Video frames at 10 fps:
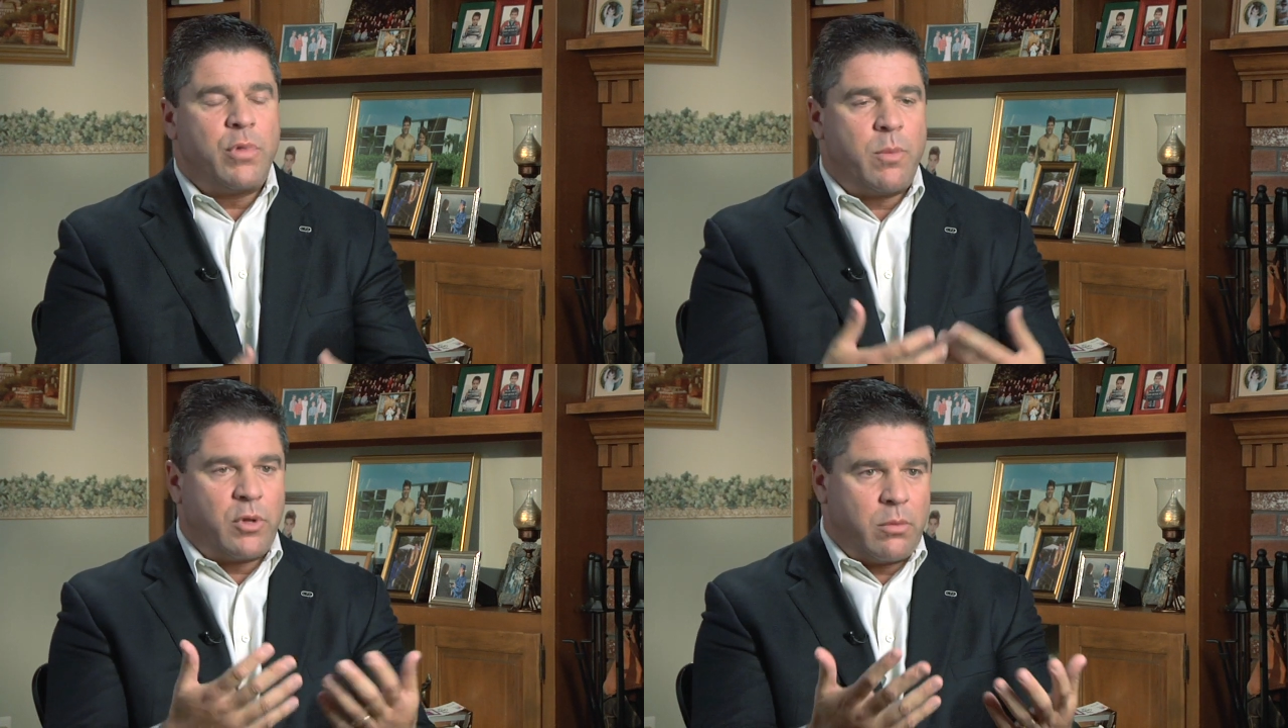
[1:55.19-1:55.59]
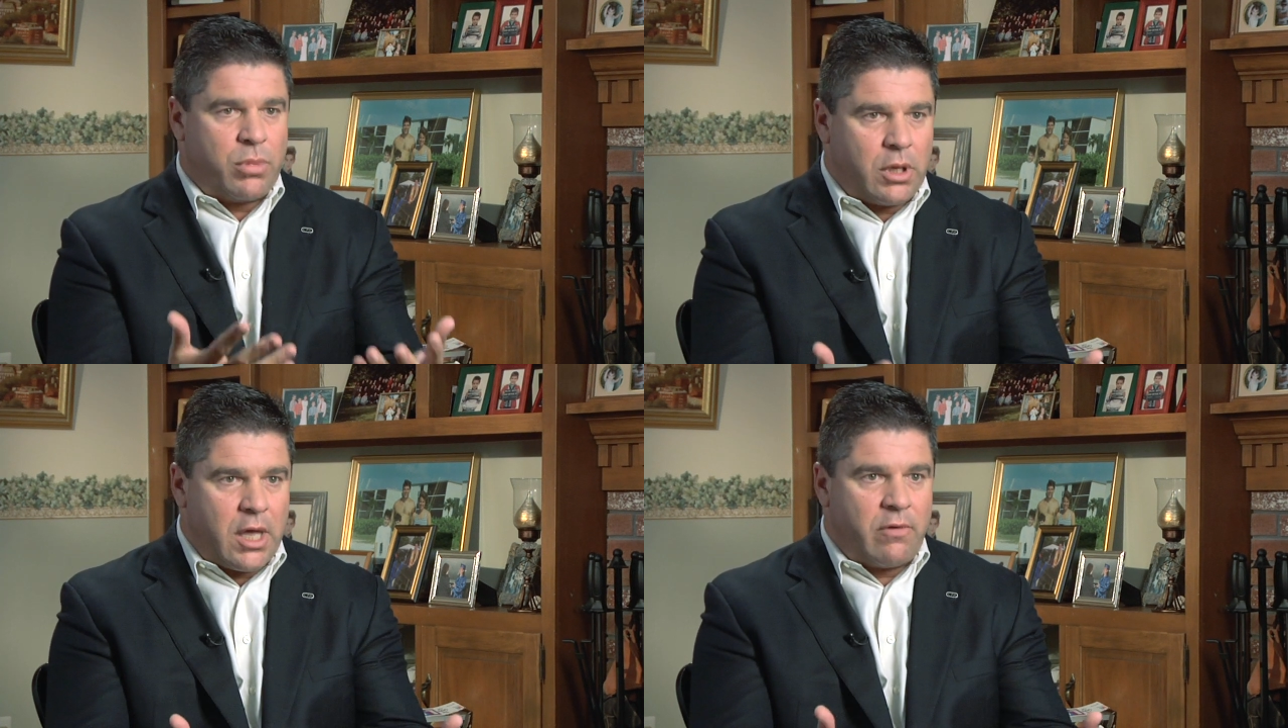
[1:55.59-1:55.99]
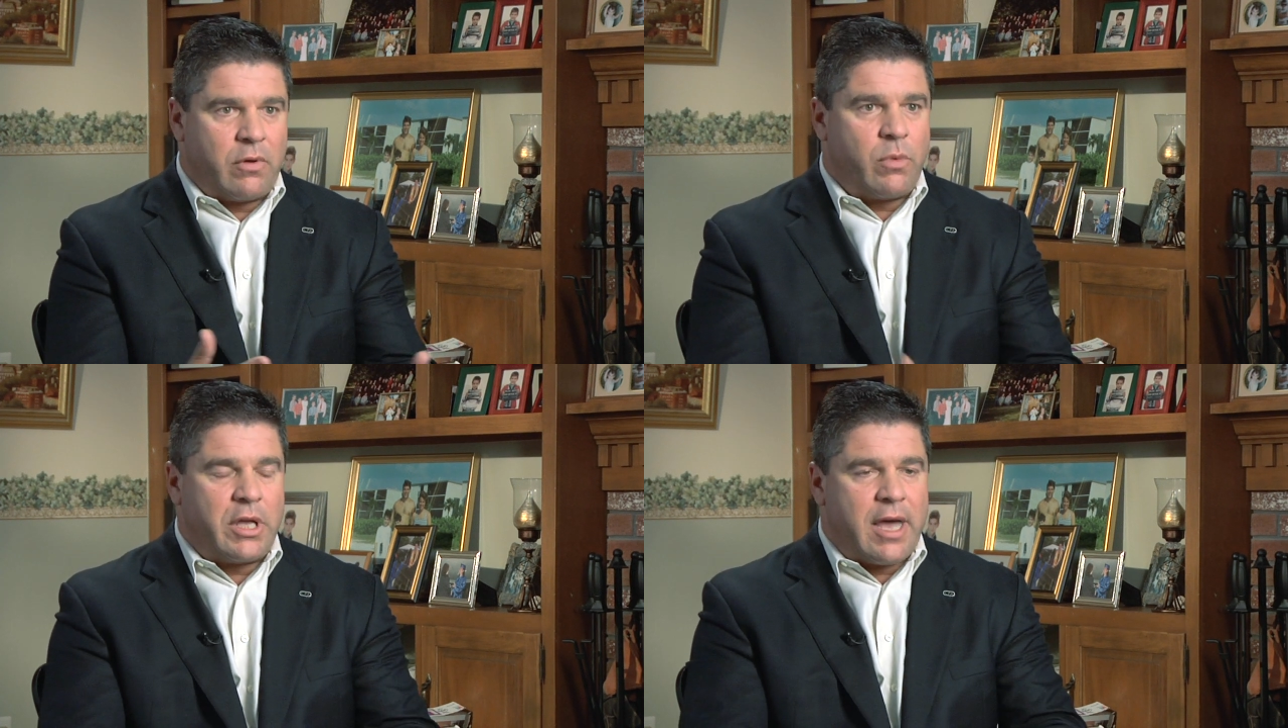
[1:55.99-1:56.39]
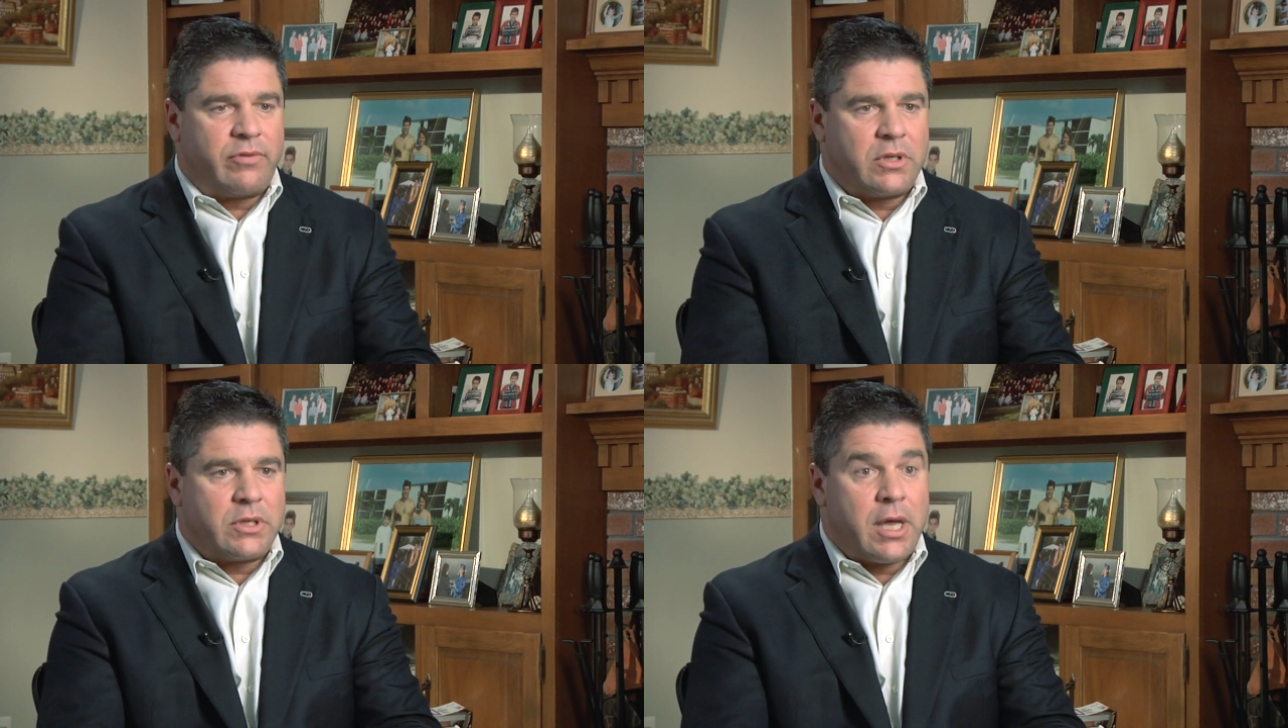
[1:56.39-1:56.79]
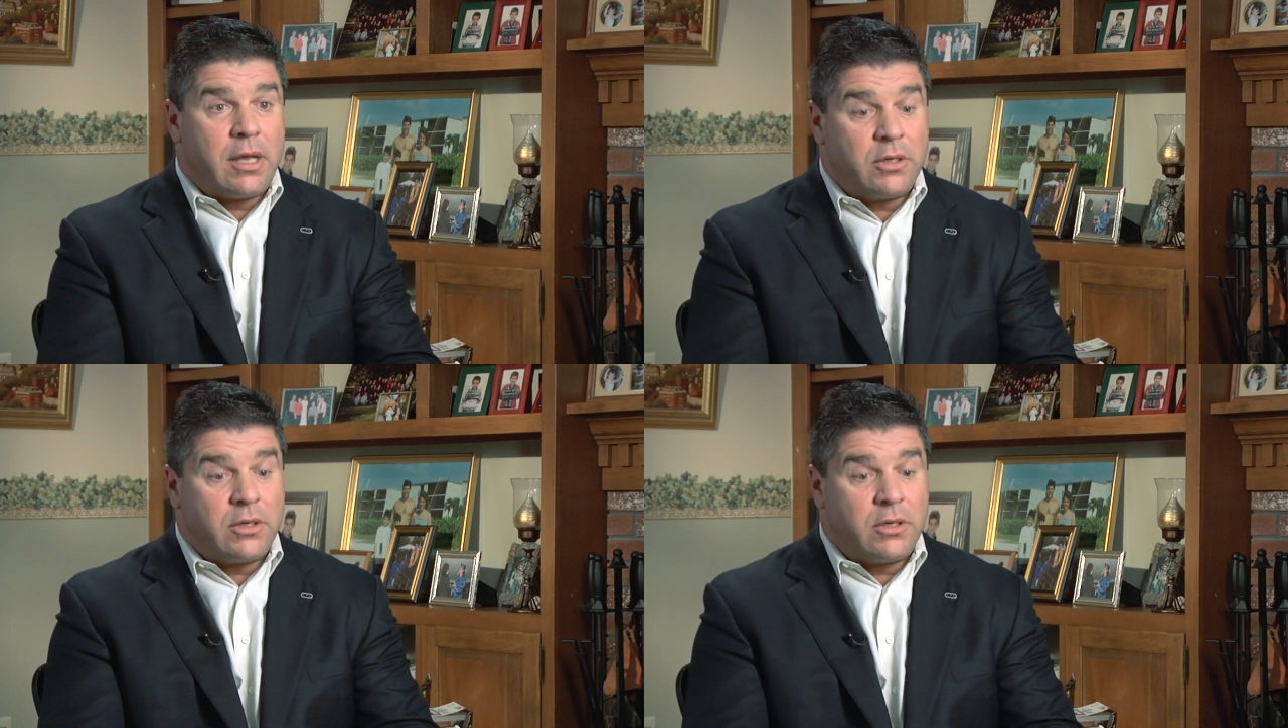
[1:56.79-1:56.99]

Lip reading: people will believe in what you have to say.